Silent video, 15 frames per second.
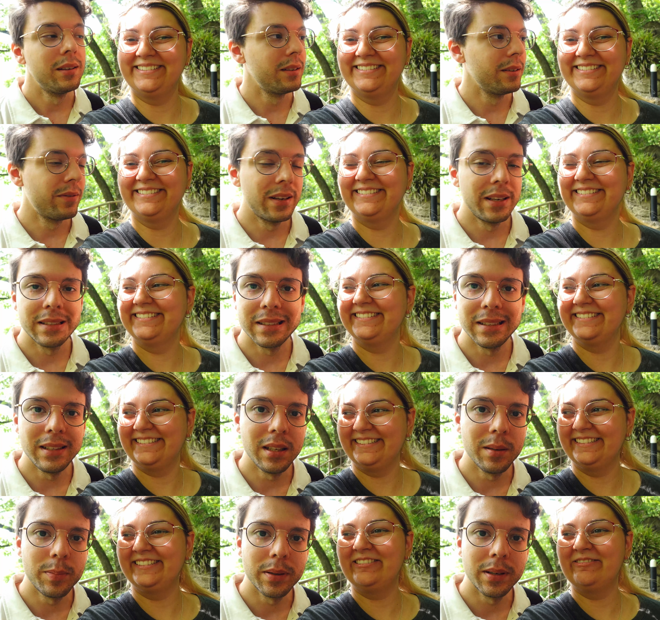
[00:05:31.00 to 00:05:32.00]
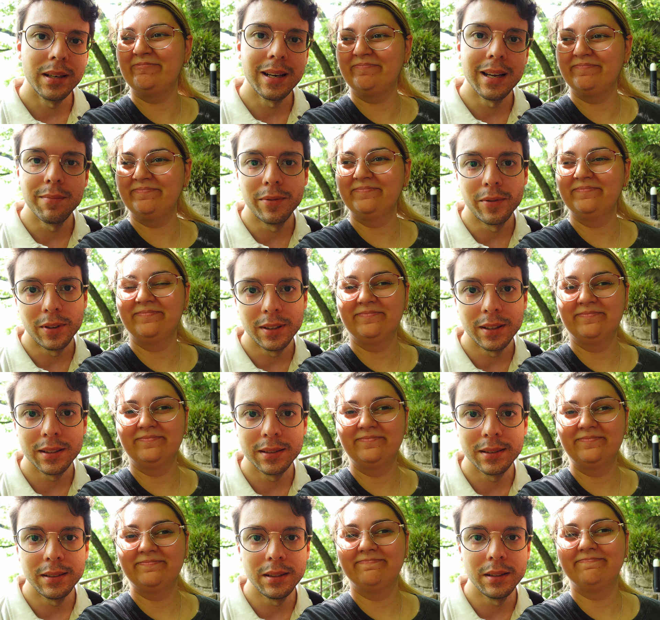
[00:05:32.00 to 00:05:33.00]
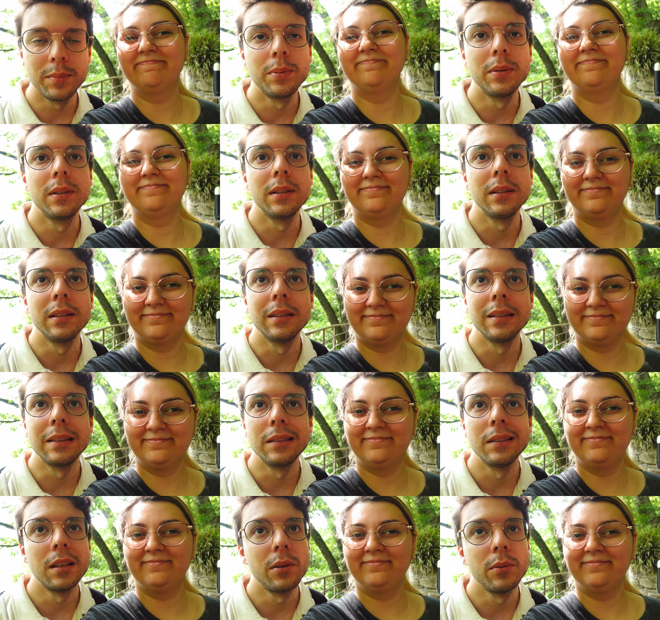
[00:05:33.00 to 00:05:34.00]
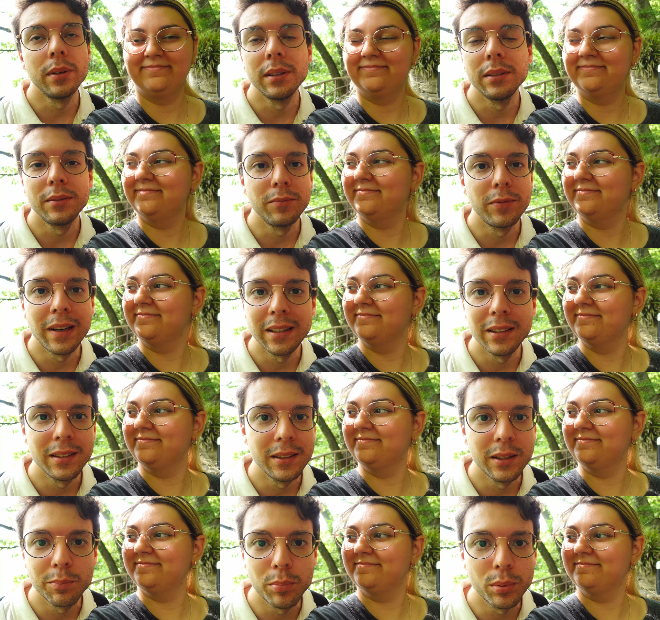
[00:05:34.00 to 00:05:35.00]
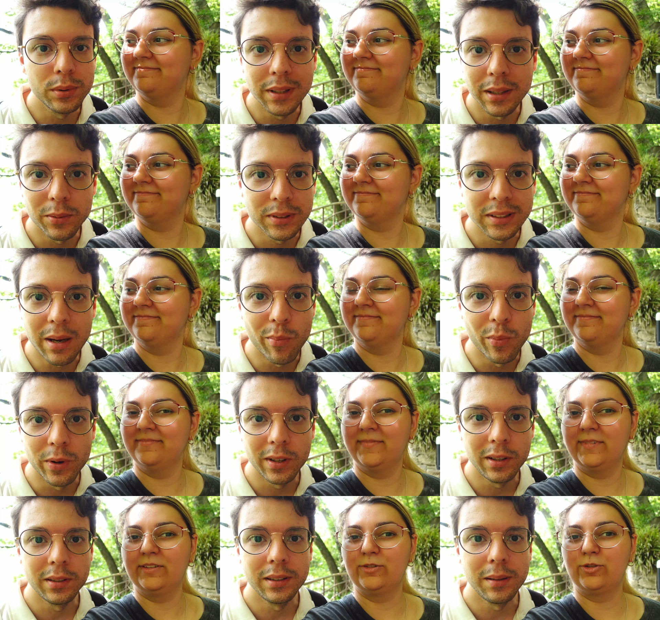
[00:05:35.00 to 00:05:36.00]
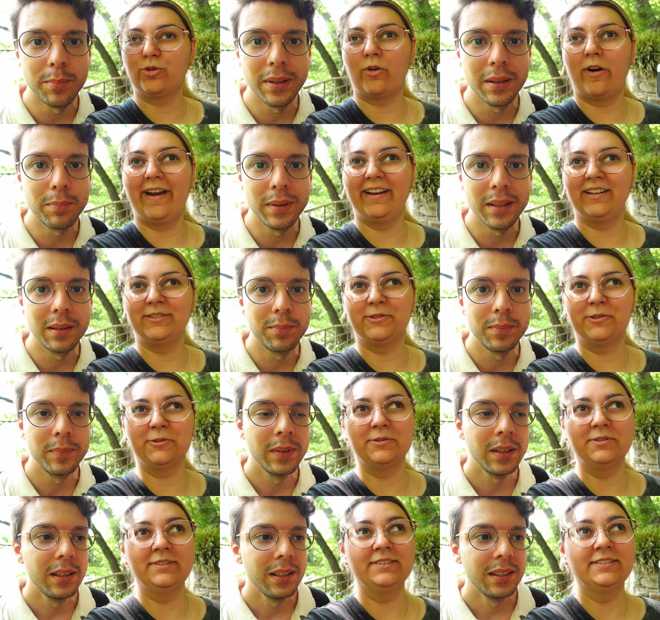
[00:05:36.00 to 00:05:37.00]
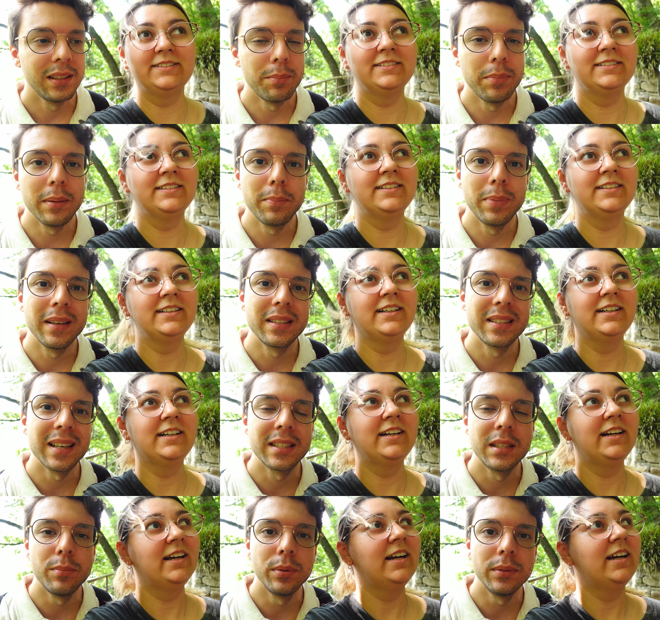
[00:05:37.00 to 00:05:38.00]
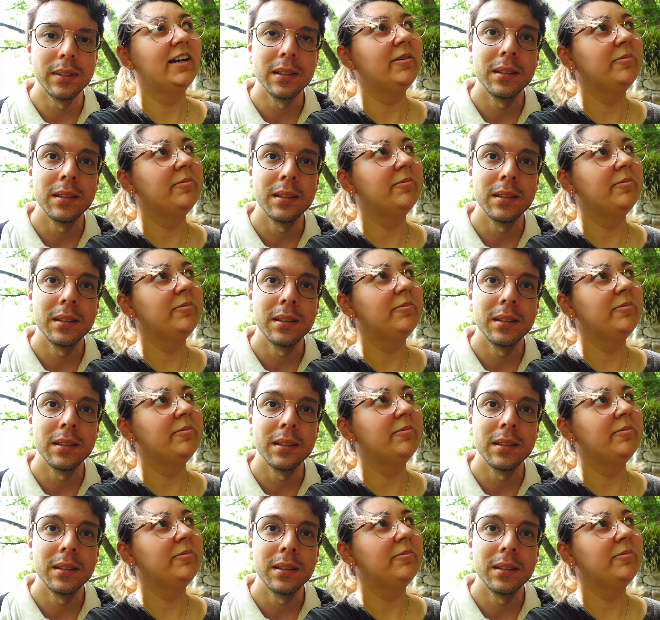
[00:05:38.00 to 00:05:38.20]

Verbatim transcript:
Speaker 1: She fell asleep, I'm falling asleep, and now we're finding the Buddha or somewhere. The Trying big, to. The big, big, sexy Buddha.